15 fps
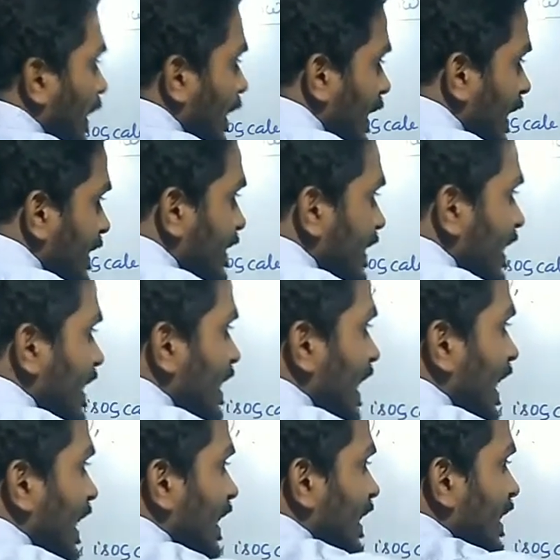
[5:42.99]
in ACD
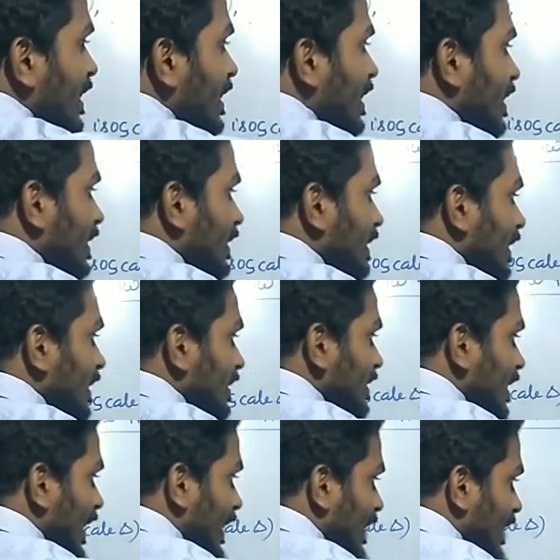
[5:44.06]
triangle,
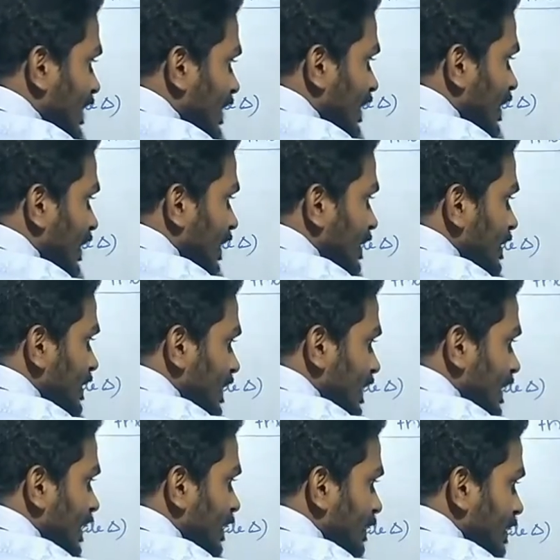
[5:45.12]
this side
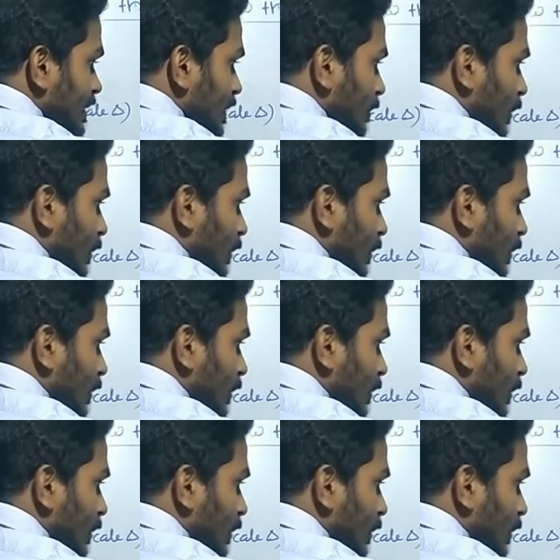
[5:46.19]
CD.